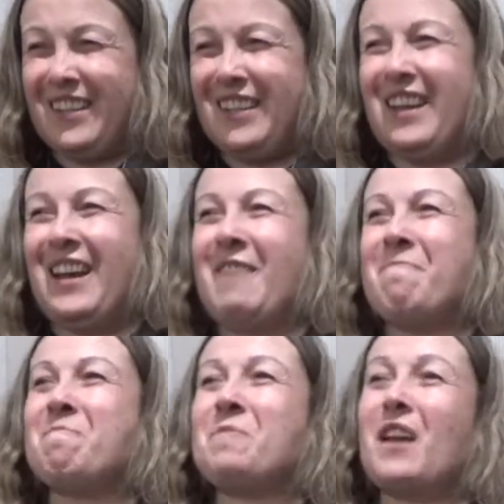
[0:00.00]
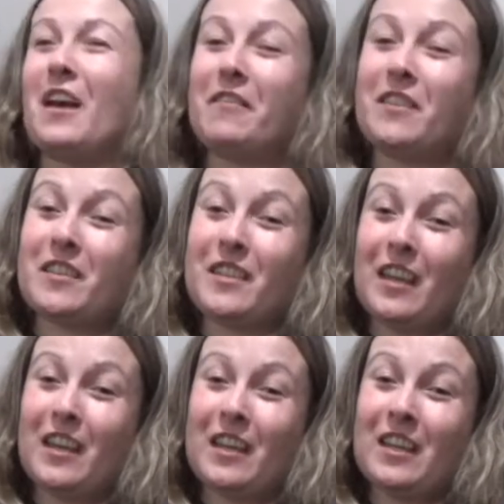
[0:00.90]
I would
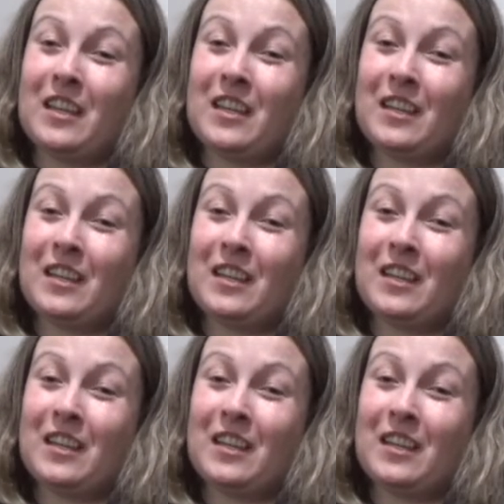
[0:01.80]
say,